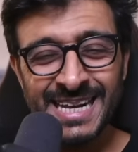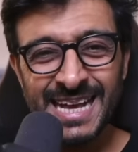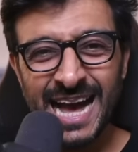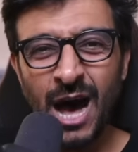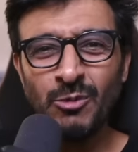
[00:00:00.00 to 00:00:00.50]

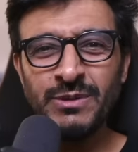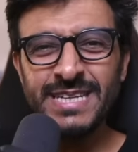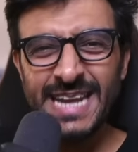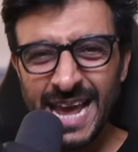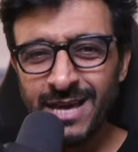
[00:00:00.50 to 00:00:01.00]
How
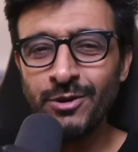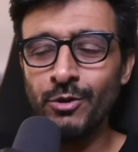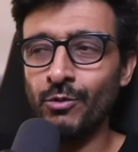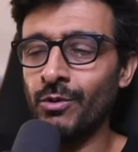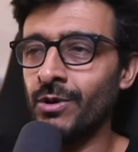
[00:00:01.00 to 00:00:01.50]
dare you?
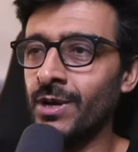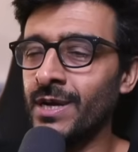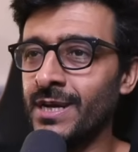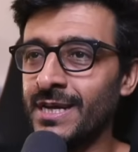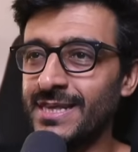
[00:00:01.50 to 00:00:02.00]

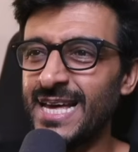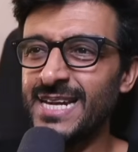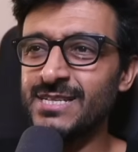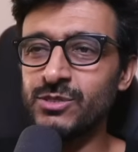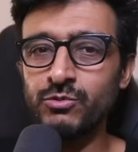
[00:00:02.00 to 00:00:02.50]
That
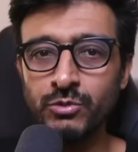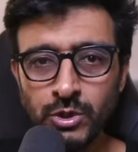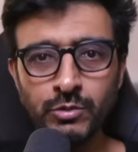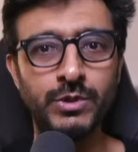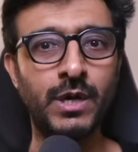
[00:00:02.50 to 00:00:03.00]
is
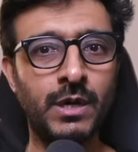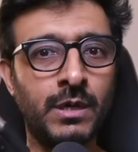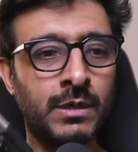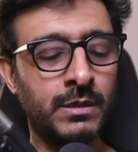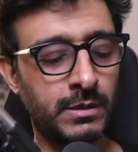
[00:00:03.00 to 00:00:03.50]
rude,
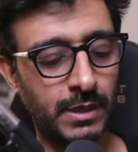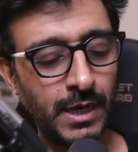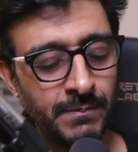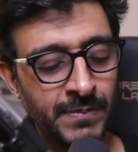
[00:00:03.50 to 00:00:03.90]
right?